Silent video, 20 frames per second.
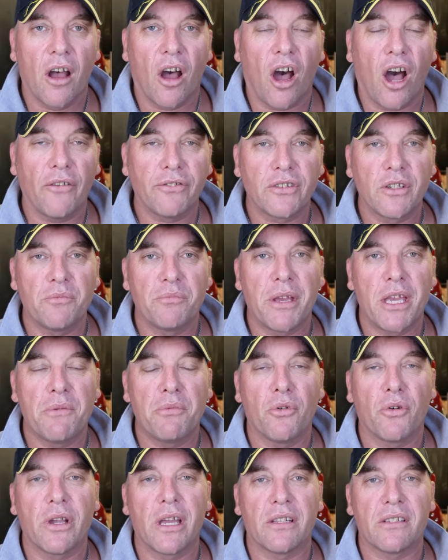Often
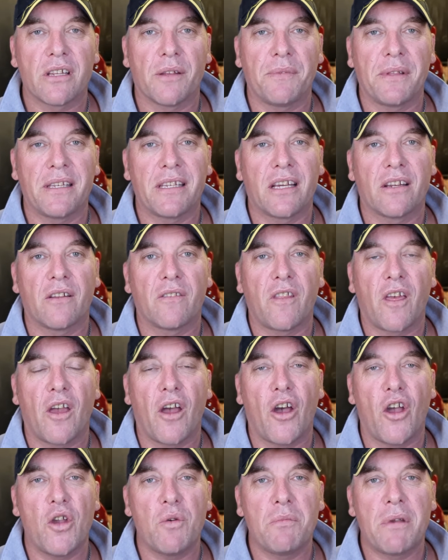people get something done on their
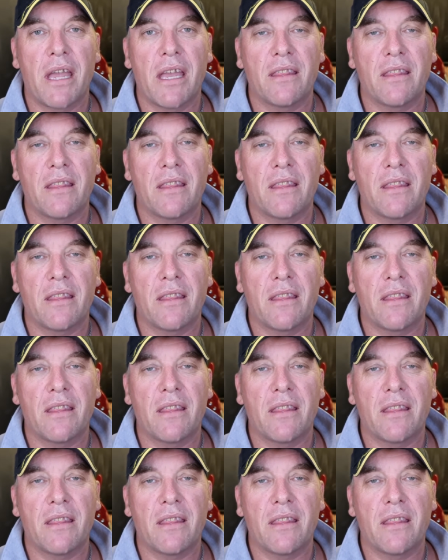home